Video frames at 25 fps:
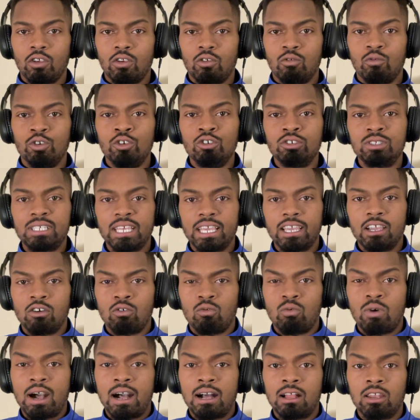When you take a
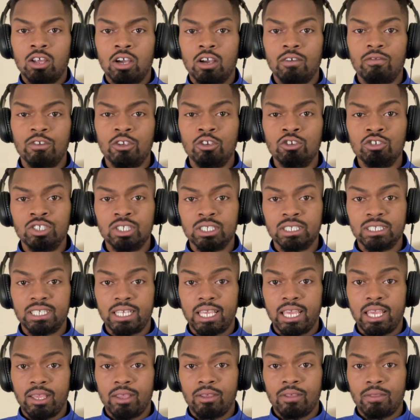while off and you just,
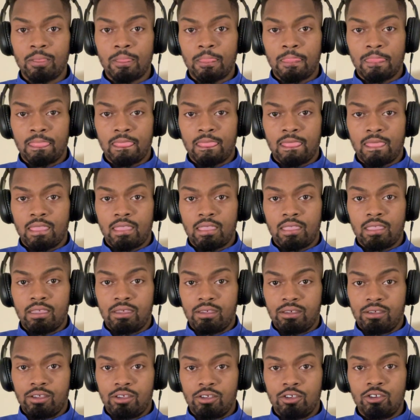
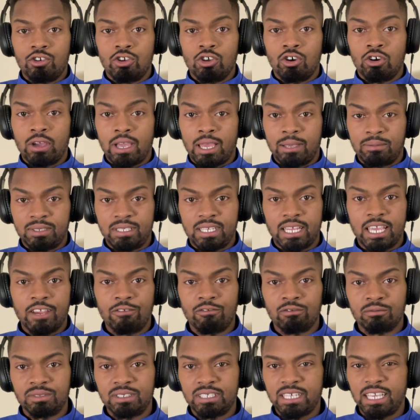you know, abstain
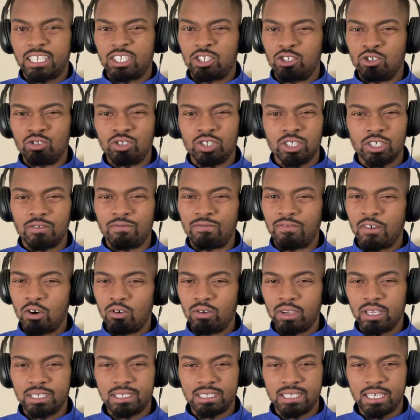from sex, you just
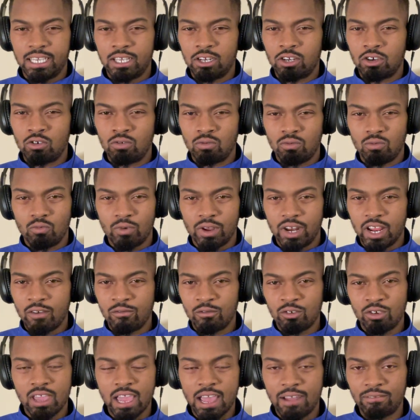focus in on whatever
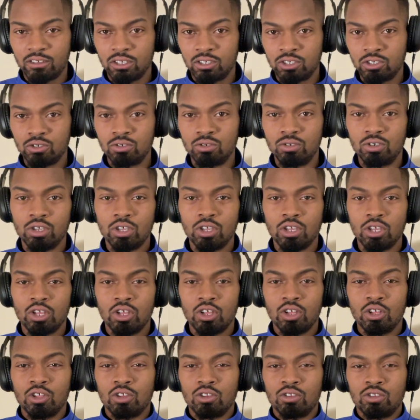you have to do,
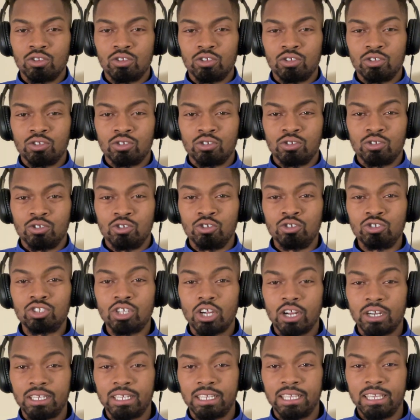you
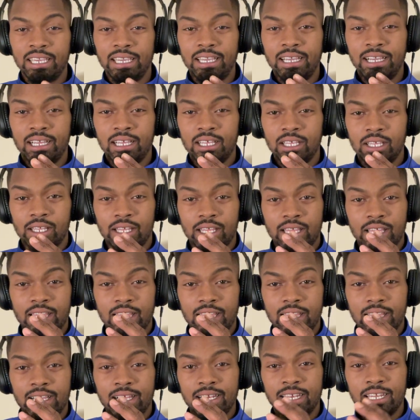start to get
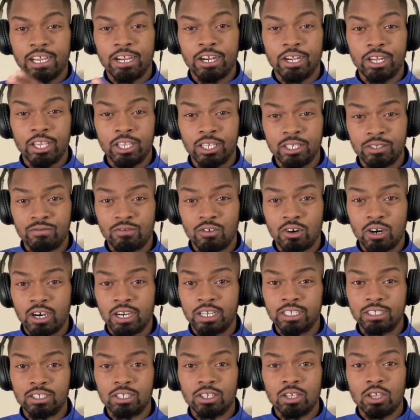clarity as far
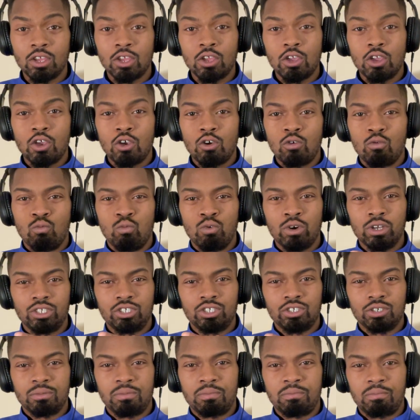as what
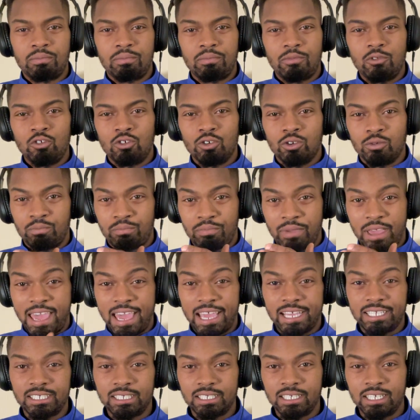your your
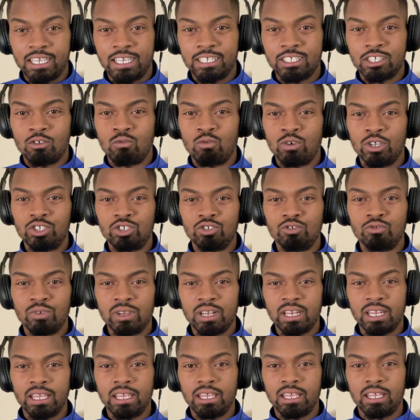passion is and what you
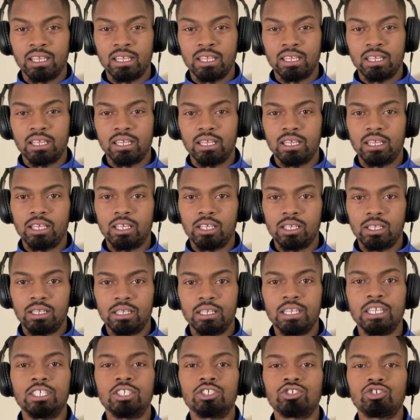really
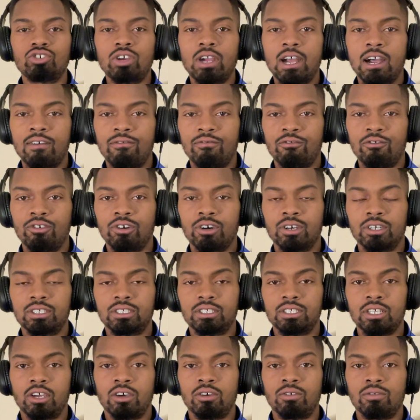need to strive for.
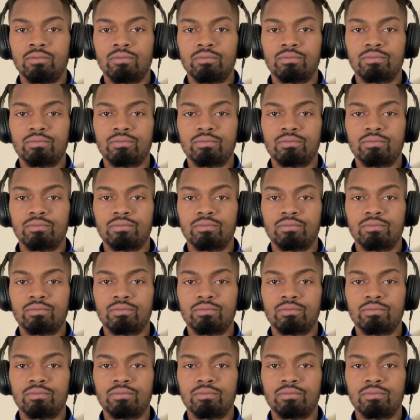So